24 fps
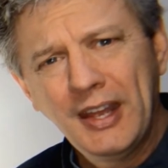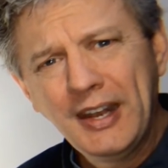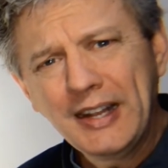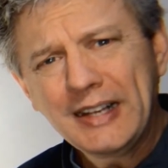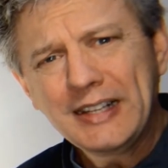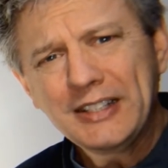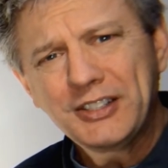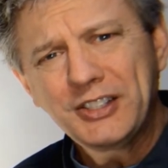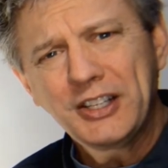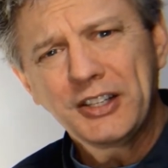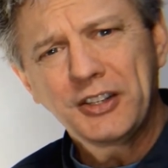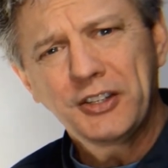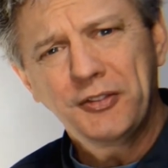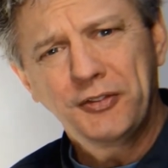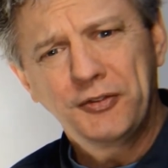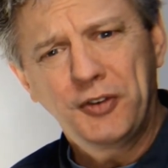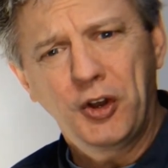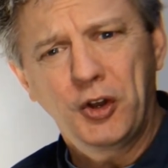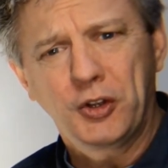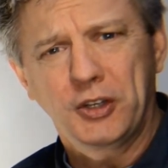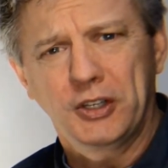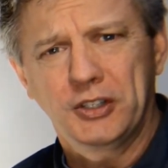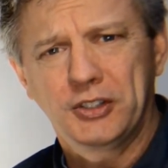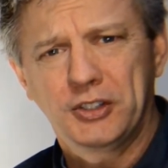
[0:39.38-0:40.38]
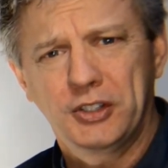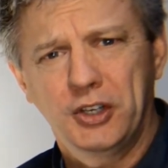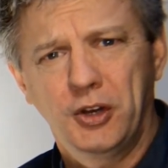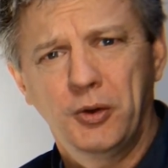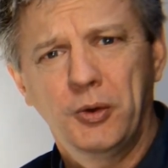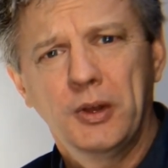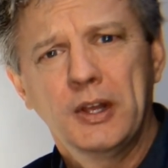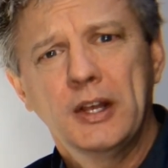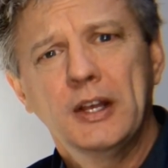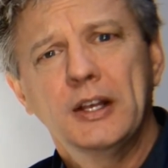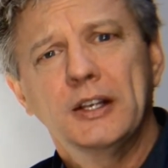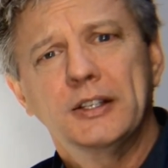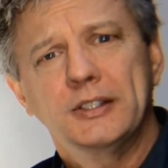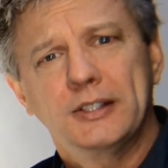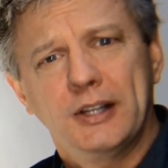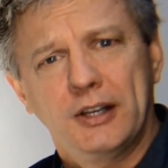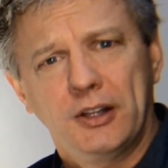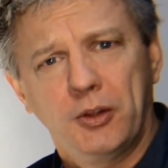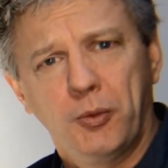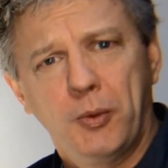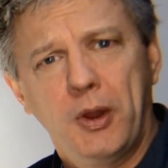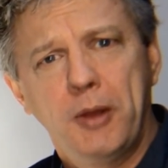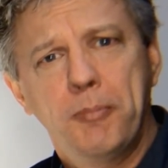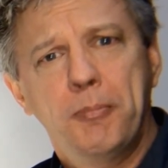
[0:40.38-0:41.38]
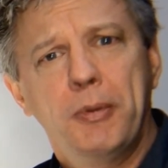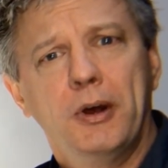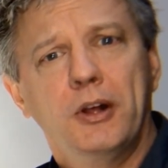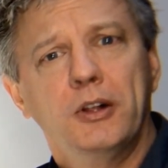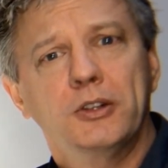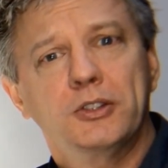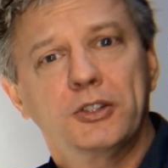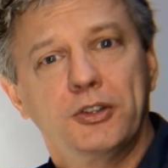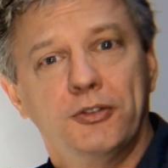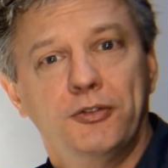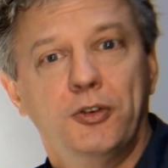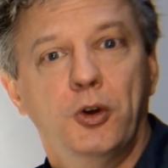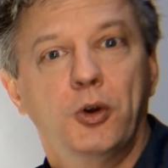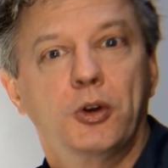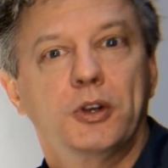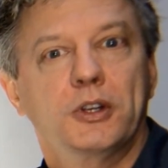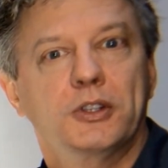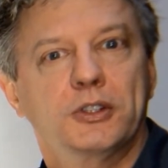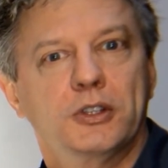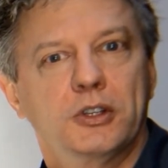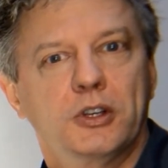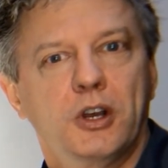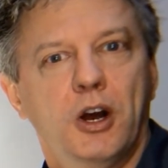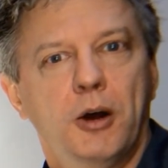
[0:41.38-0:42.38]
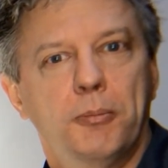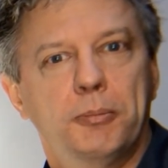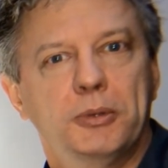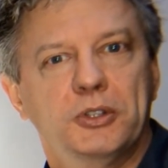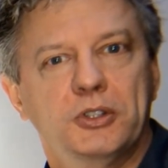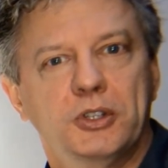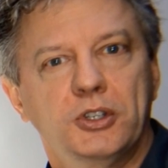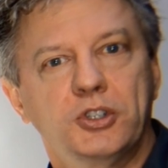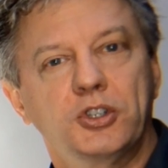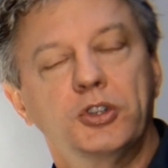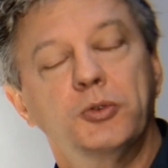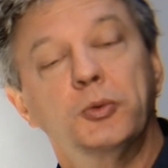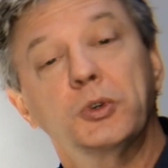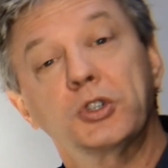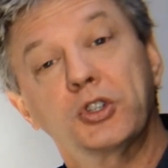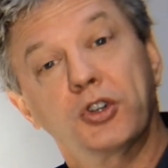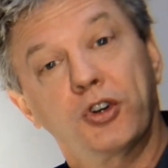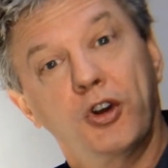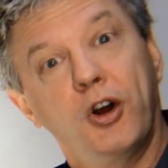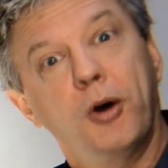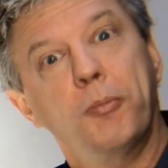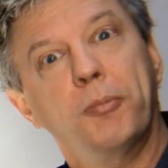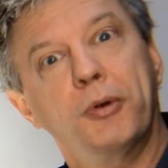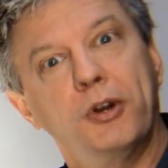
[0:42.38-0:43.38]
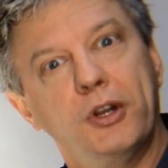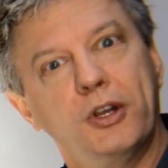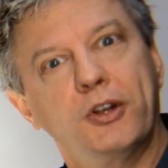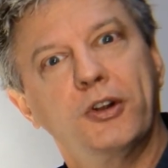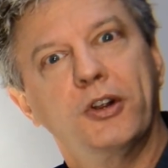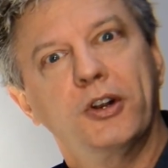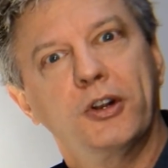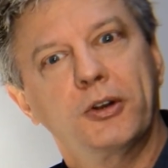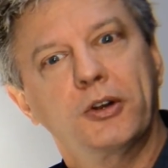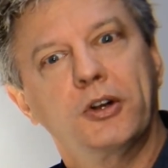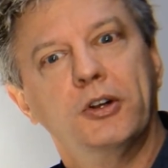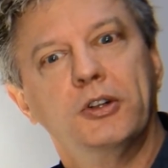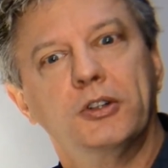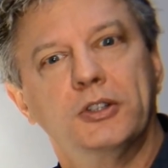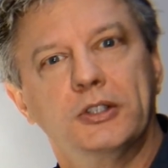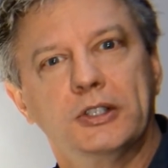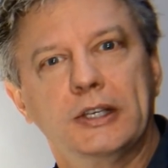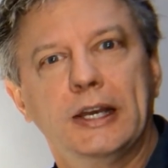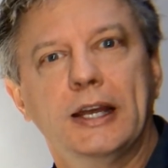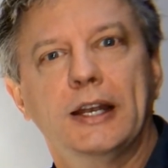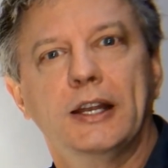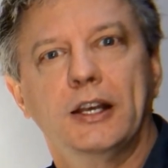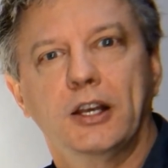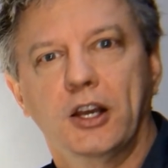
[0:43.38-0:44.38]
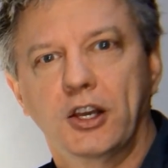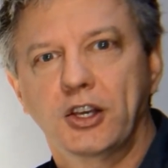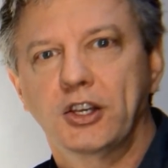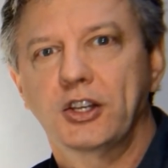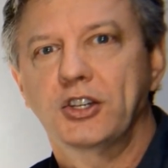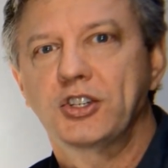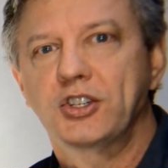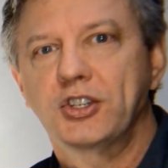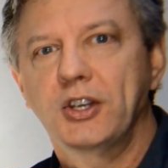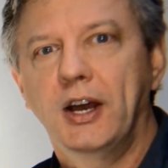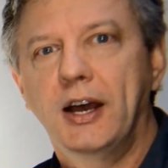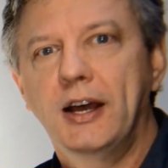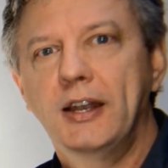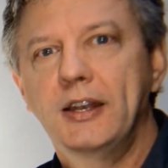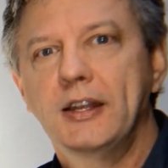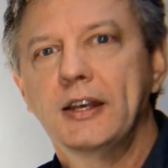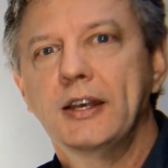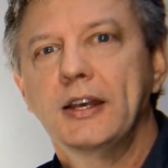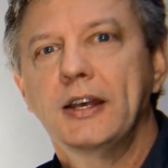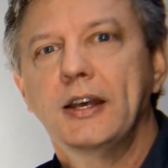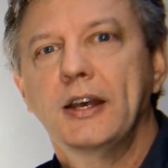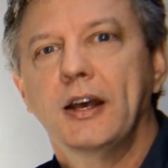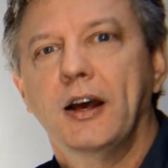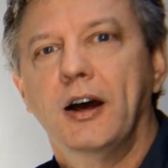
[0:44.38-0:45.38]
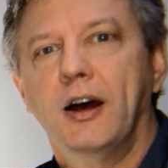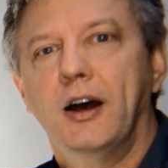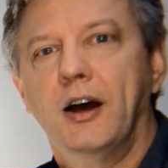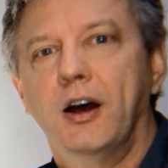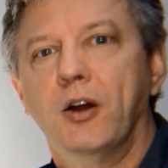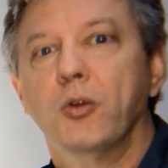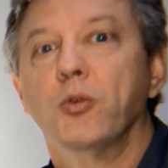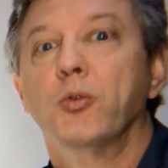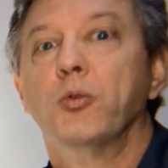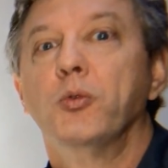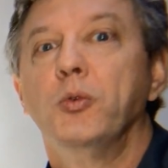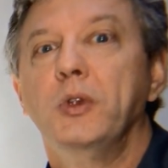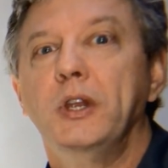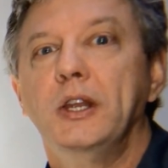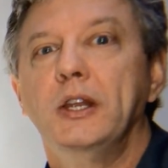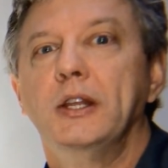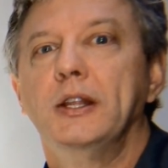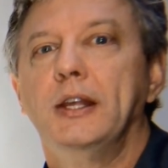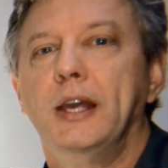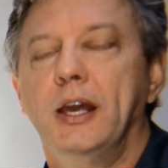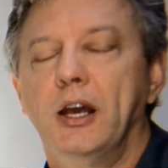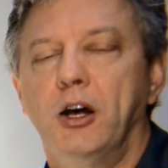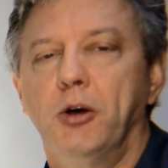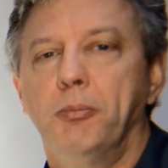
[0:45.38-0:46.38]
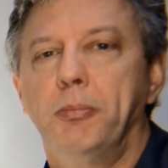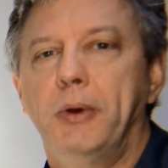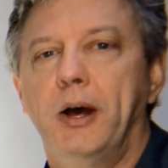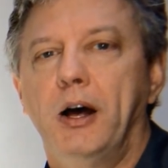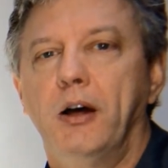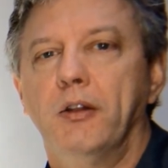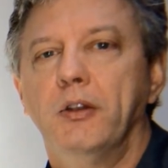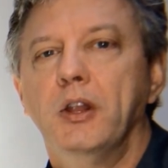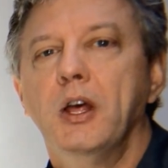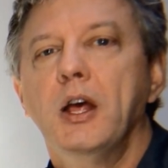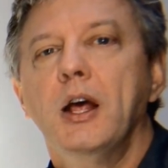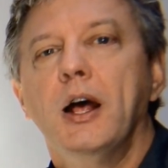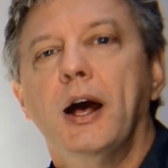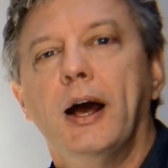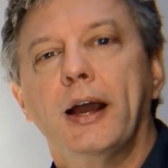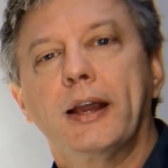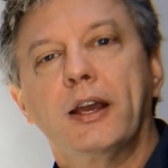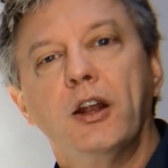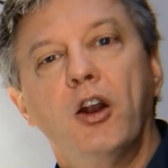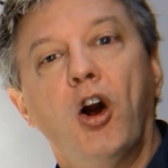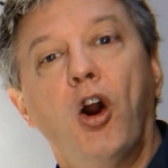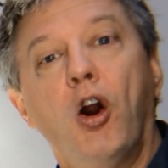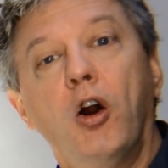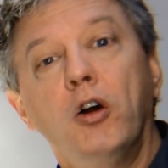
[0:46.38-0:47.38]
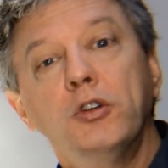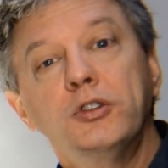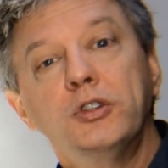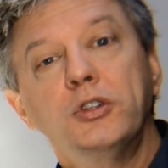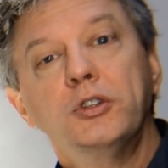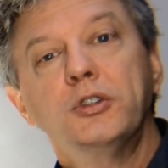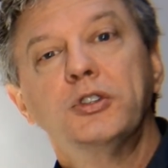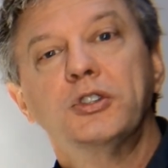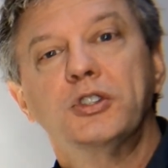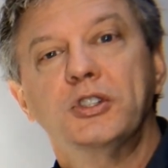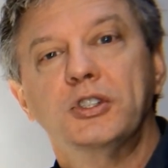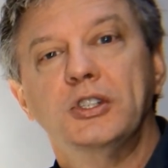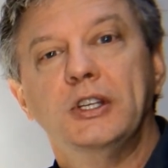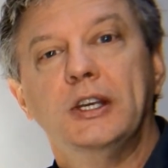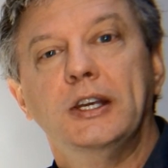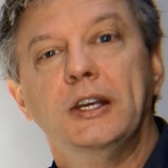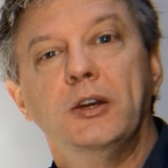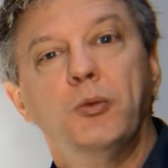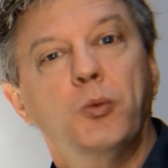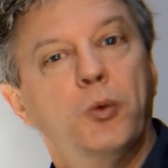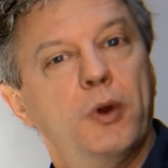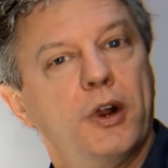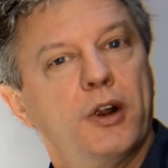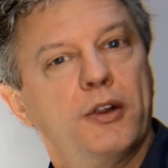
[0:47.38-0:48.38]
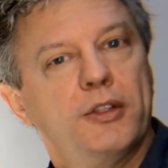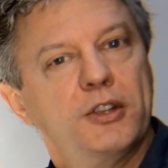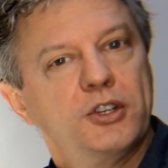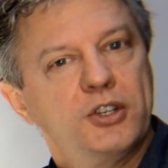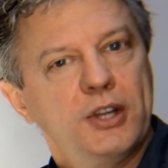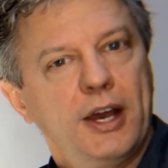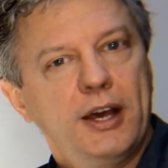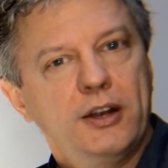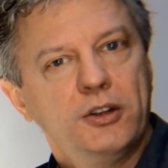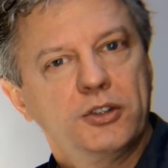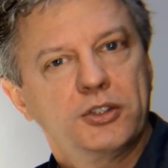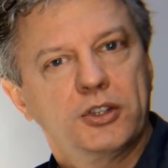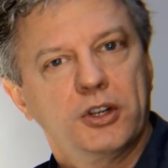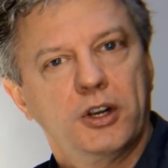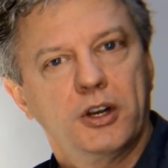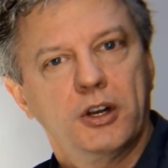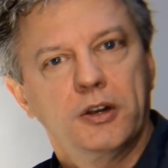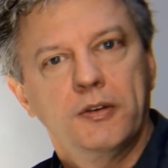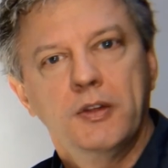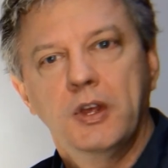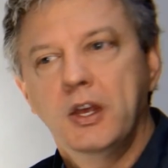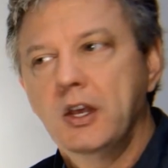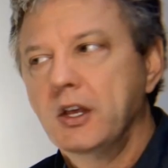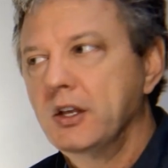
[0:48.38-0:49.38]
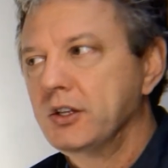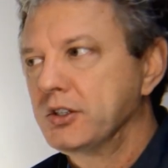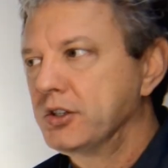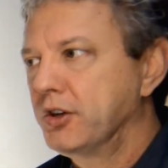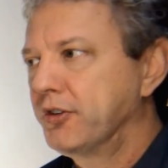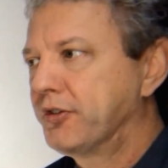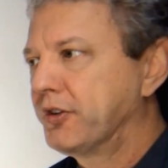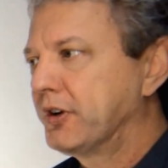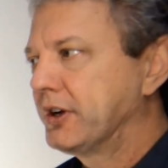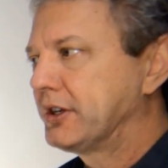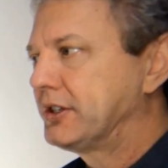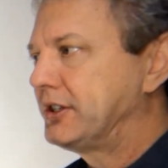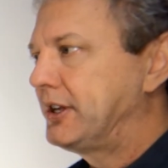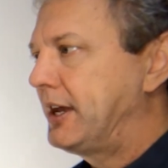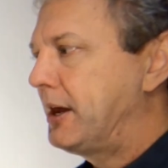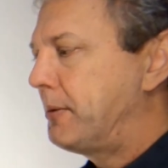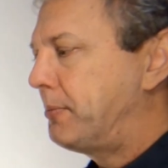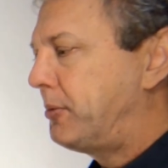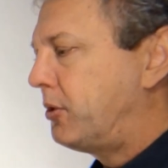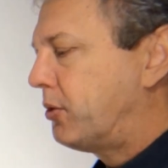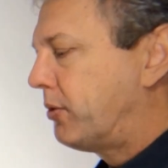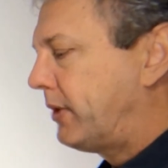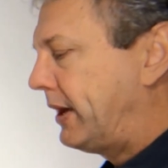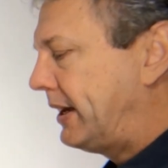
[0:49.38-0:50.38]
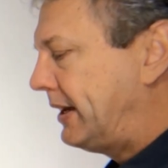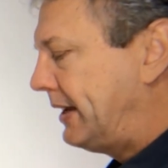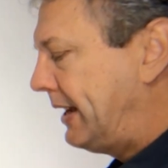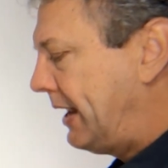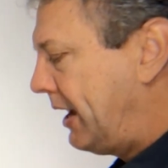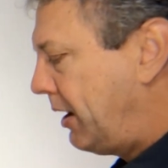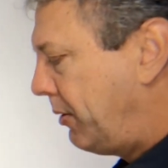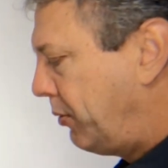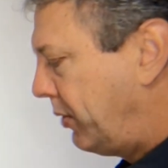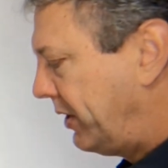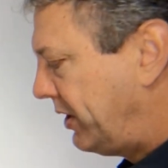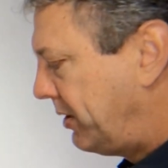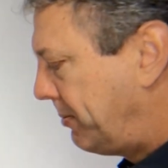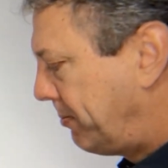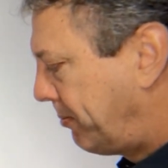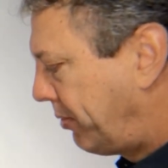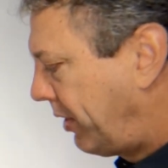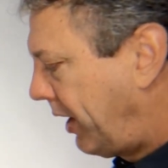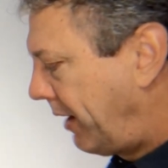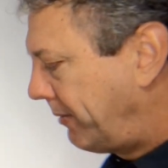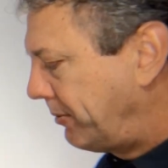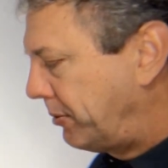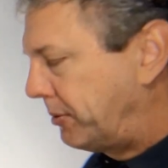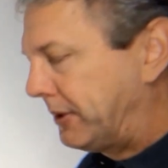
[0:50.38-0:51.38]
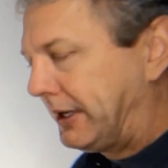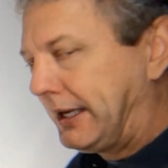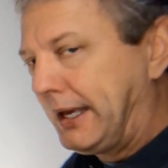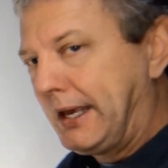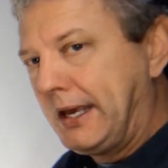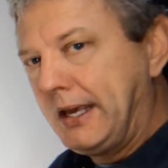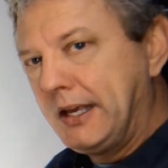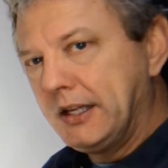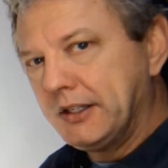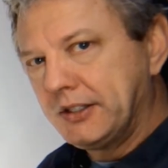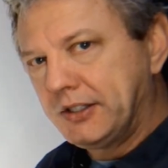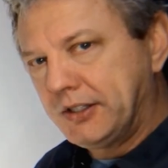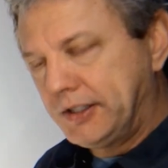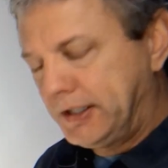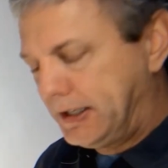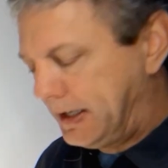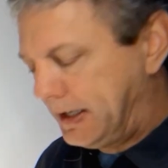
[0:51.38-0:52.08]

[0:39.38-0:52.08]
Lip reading: I can set the focus. So setting the white balance, the focus, and composition, which are all pretty critical to getting a good shot, really help out. I can also see where the shadows are. So for example, right now, what you probably can't see